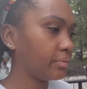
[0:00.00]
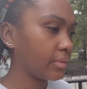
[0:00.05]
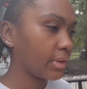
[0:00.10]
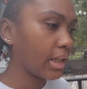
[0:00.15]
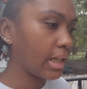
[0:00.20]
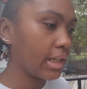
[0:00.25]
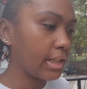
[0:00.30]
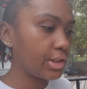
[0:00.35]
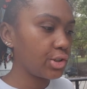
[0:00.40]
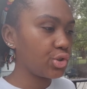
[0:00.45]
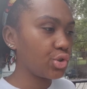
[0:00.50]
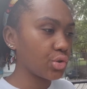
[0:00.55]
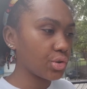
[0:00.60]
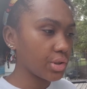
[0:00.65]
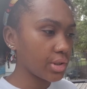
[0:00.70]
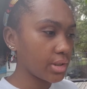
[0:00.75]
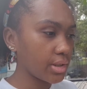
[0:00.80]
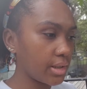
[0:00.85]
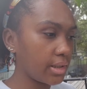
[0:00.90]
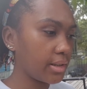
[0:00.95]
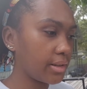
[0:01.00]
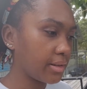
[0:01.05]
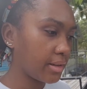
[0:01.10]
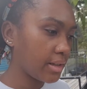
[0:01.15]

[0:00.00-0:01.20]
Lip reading: And it's drizzling.